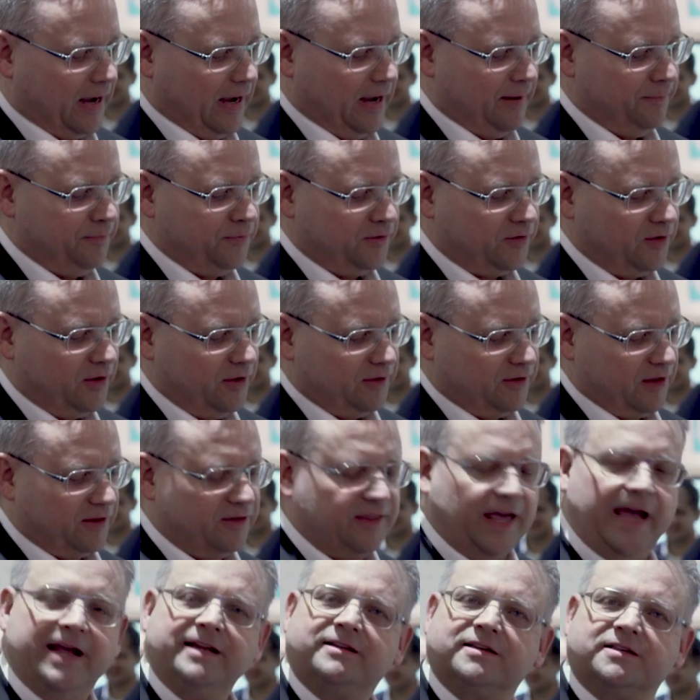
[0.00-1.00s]
and the
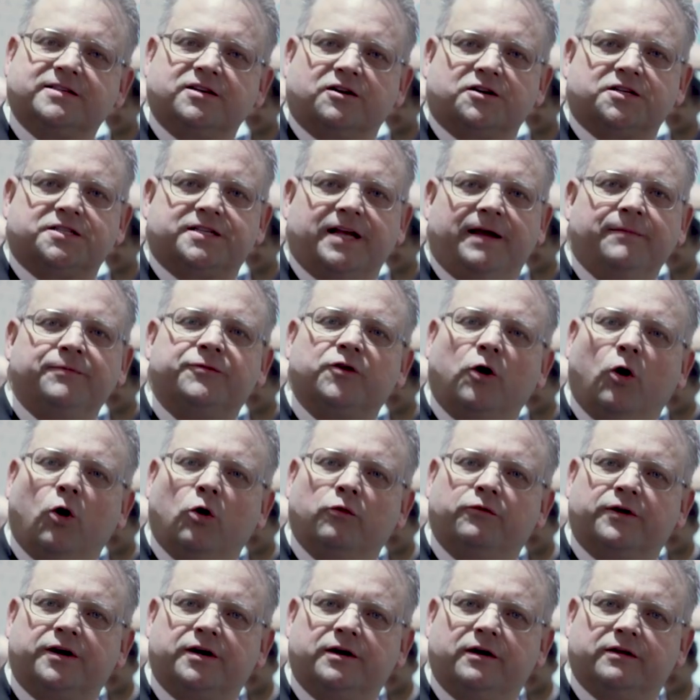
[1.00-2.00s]
data are sent
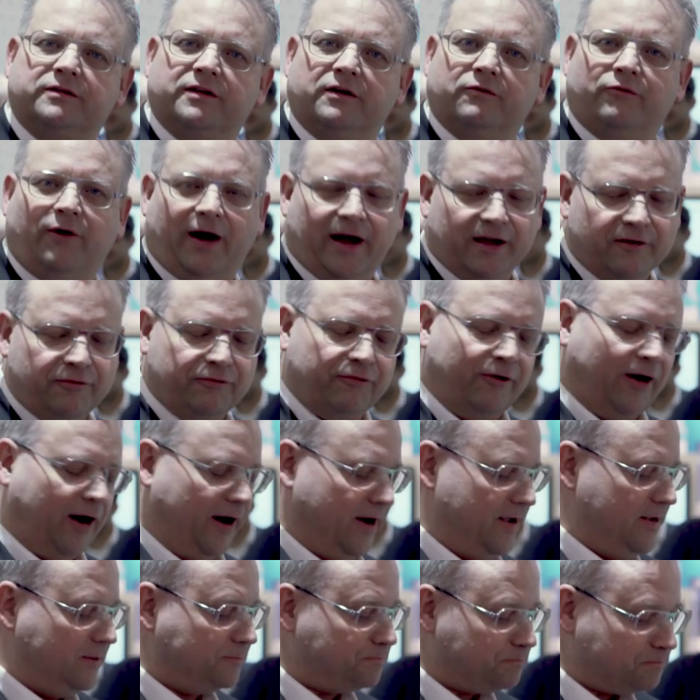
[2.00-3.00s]
over the
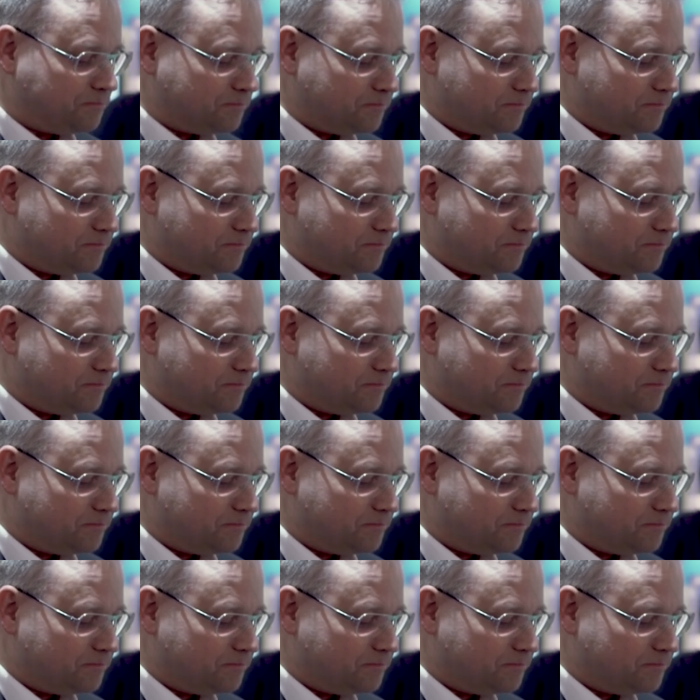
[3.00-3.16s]
Wi-Fi